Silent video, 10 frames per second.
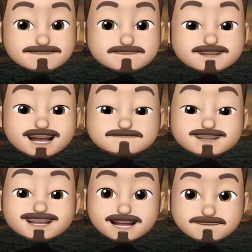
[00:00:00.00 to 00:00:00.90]
to be made
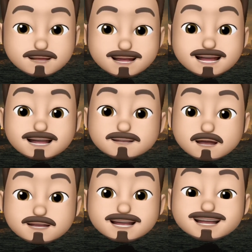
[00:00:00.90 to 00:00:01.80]
with this one.
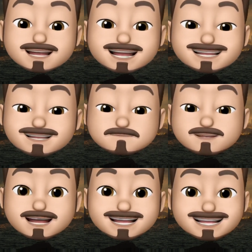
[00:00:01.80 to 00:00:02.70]
Not the least of
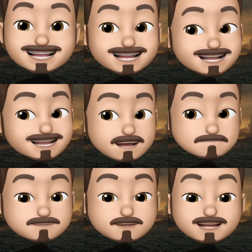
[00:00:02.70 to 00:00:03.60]
which is that at
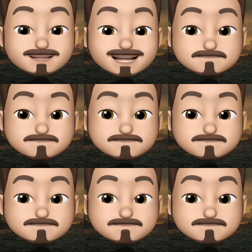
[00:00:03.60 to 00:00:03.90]
some point they